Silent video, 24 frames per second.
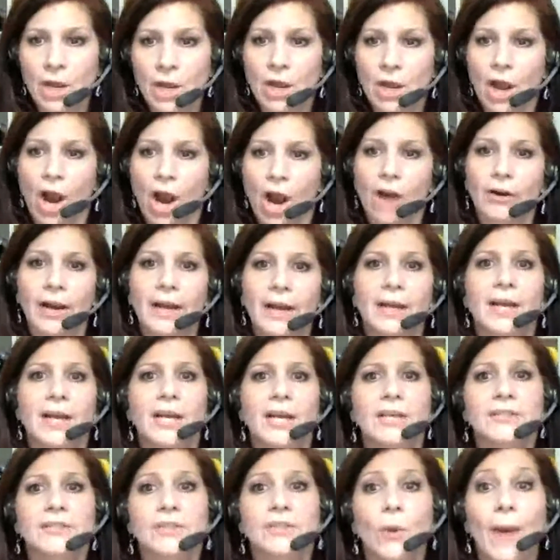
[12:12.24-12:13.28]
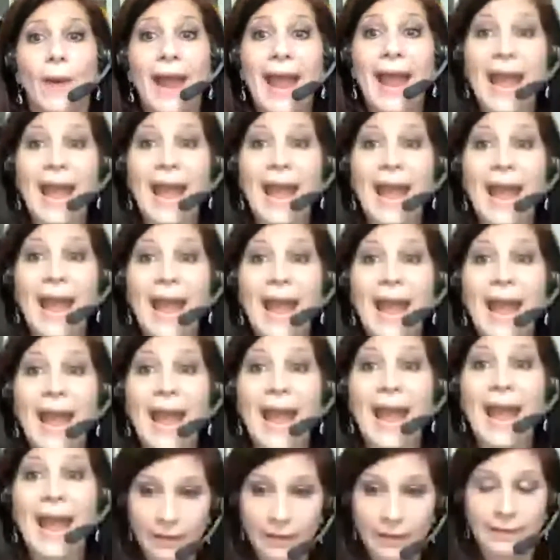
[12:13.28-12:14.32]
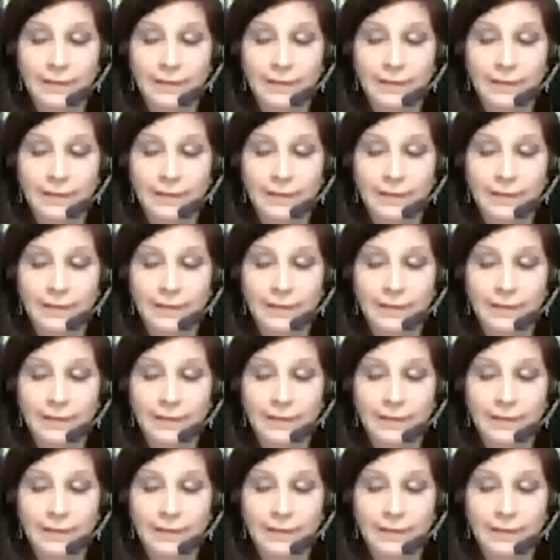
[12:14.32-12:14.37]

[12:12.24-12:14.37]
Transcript: All right. So anyway,